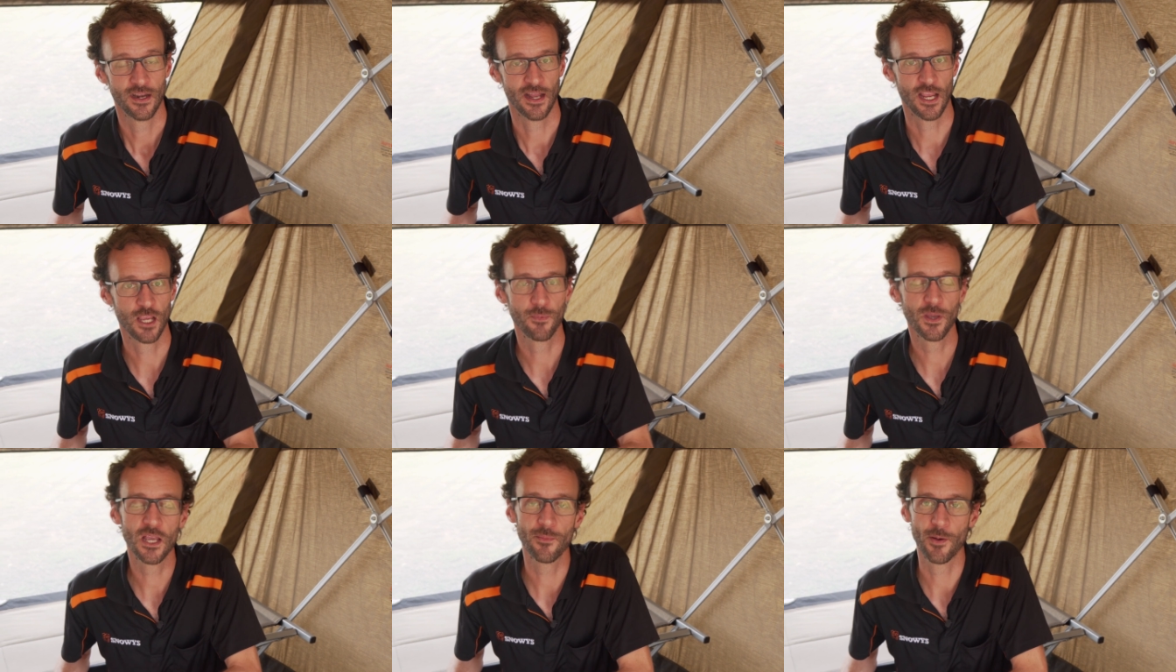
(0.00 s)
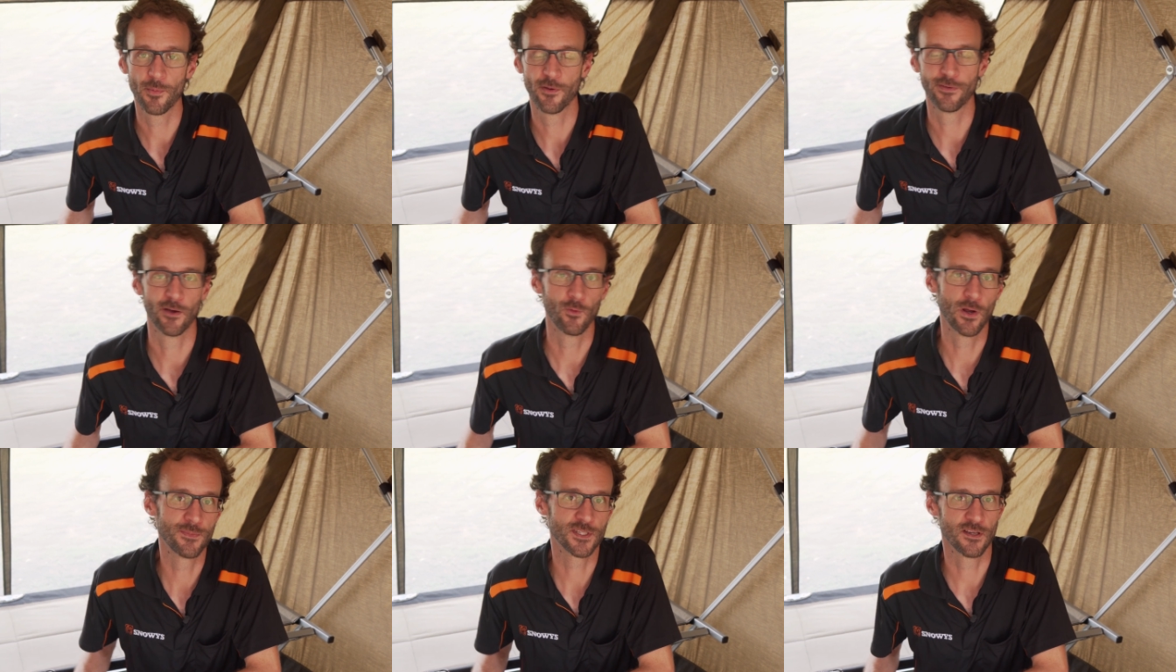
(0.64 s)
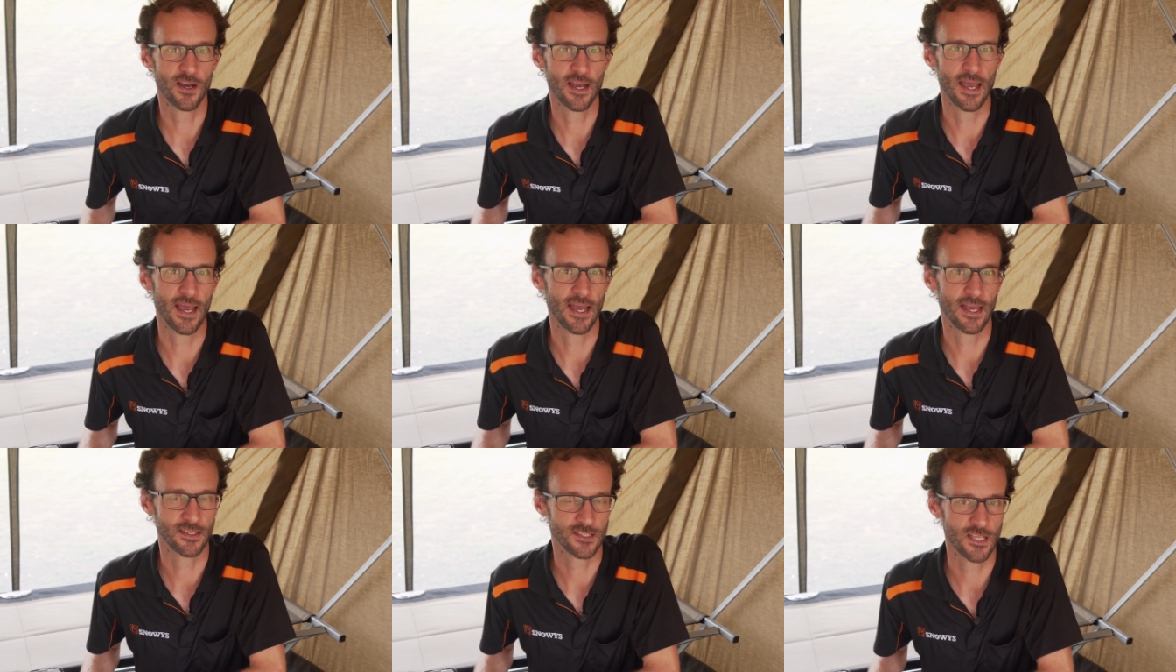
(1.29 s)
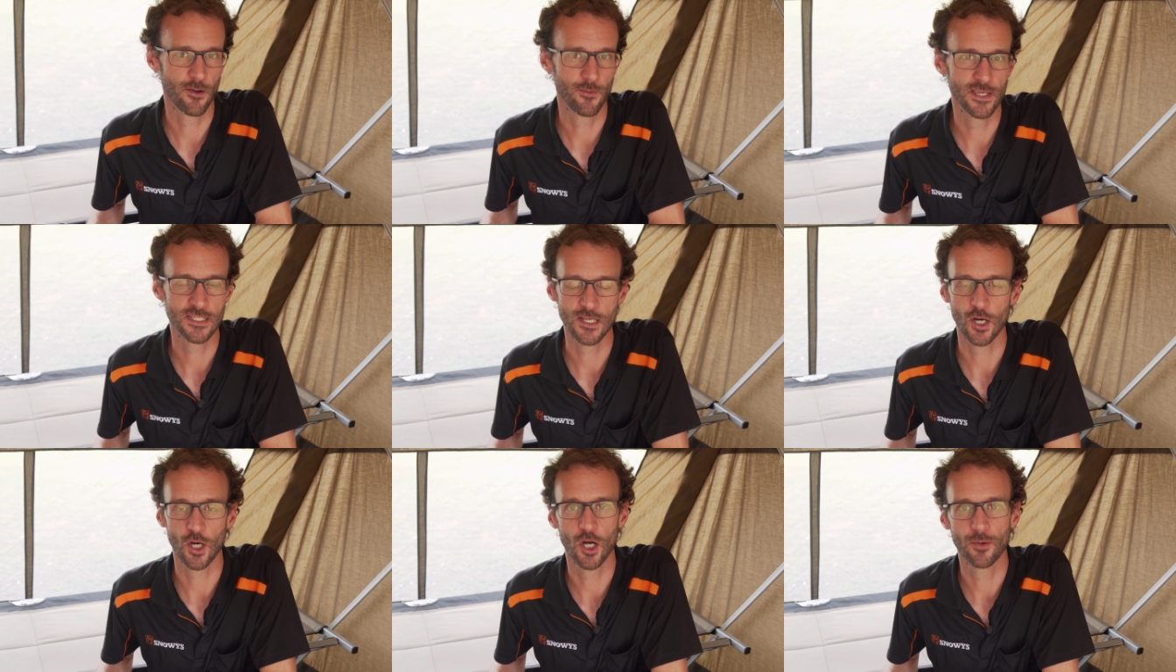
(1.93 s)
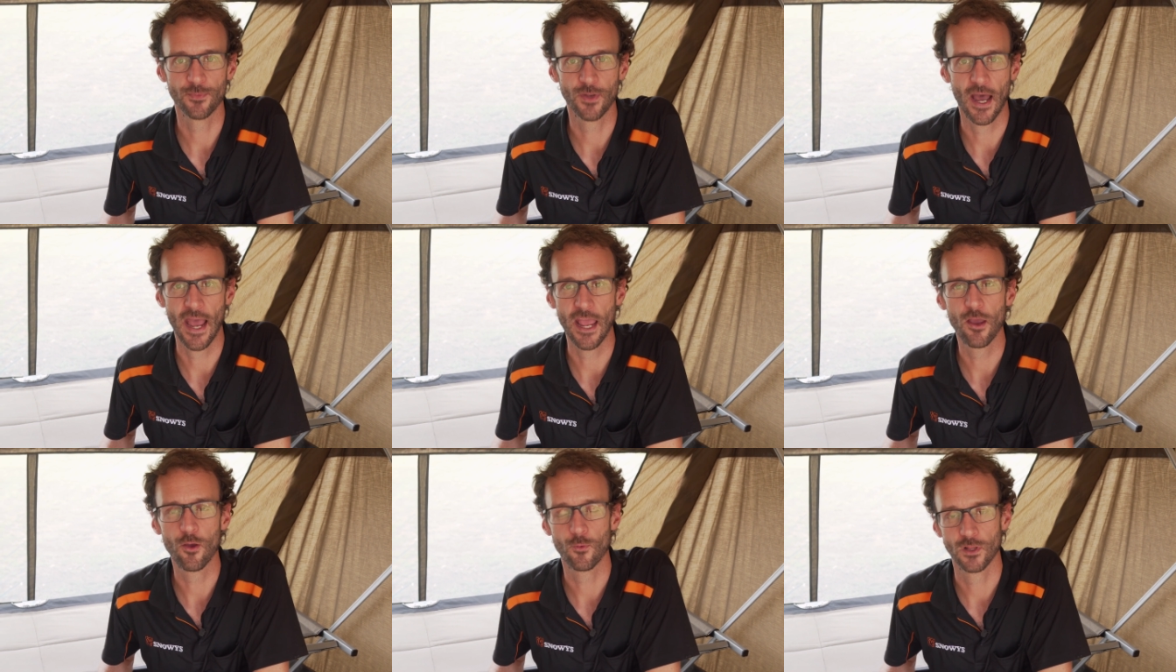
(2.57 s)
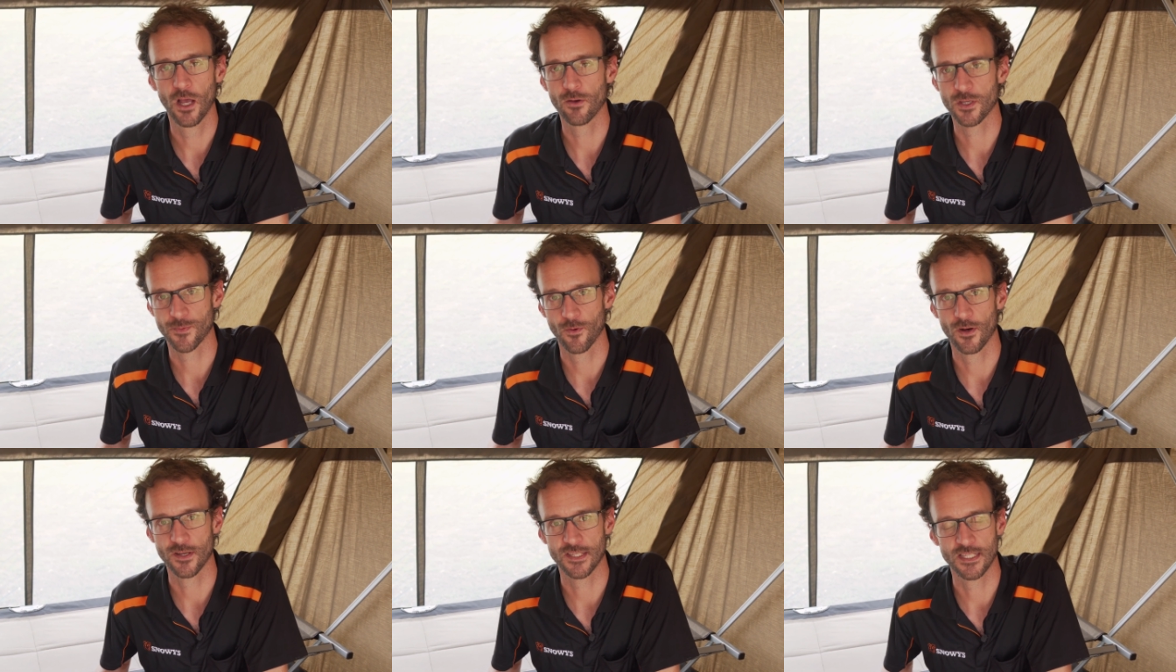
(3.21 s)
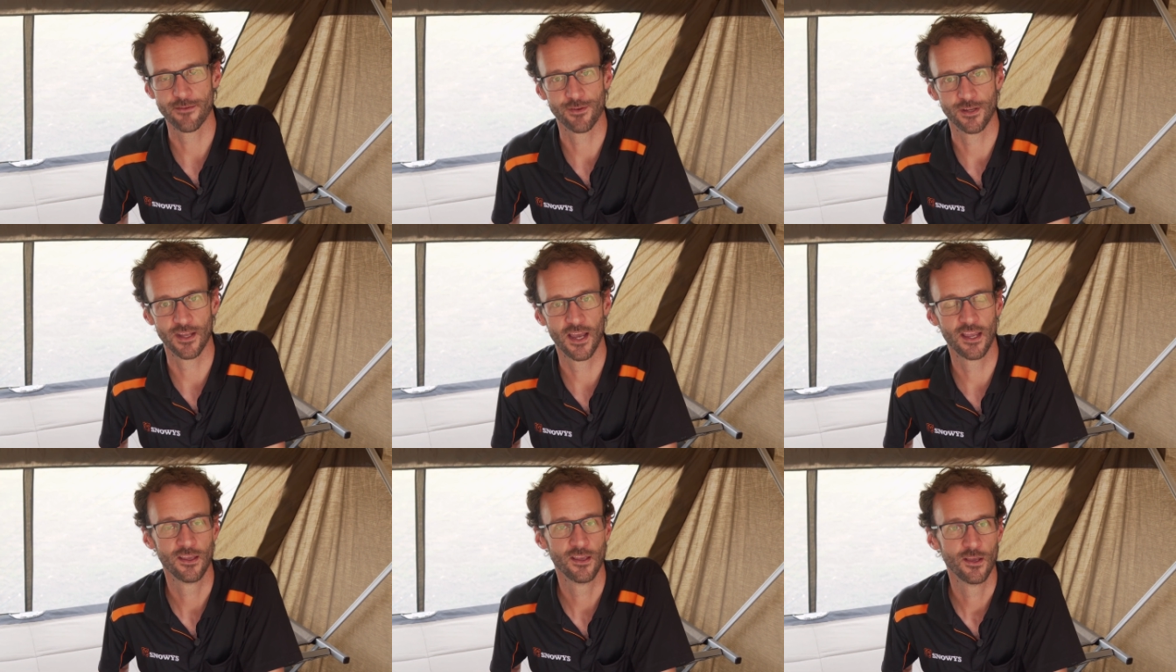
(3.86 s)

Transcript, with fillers: Now you can pick them up off our website at snowys.com.au with lowest prices every day